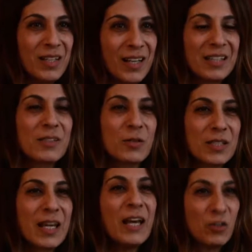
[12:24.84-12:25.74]

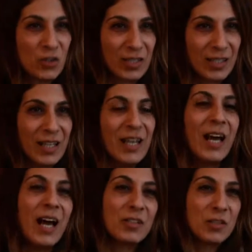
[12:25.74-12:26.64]
association.
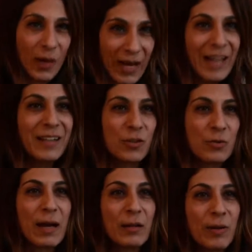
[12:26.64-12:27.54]
So I had a
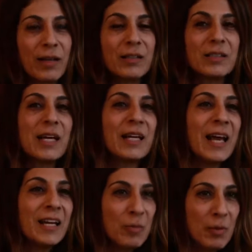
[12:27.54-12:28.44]
track record, and I
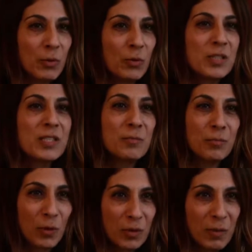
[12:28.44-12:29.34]
had people who could
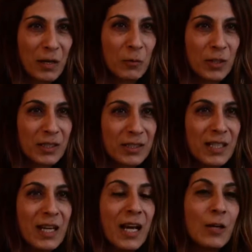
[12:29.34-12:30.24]
support my work
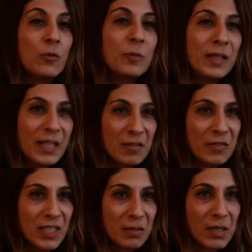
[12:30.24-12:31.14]
and who
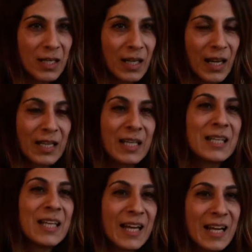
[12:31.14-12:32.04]
believed in me and
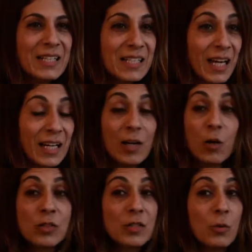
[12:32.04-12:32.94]
in that idea. And
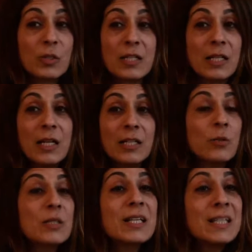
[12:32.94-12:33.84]
also there
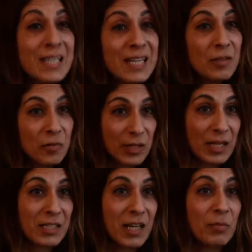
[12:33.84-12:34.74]
was a need for
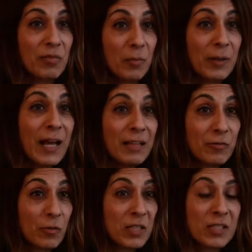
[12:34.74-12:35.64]
that type of a
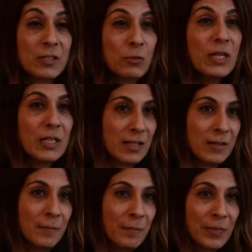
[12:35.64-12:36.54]
platform in
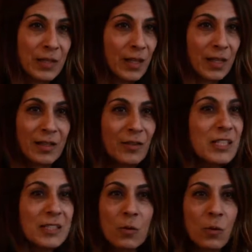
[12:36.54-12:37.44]
Sweden. There
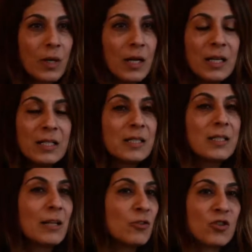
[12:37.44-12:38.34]
is no
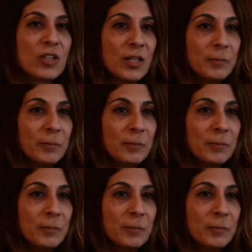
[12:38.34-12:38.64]
such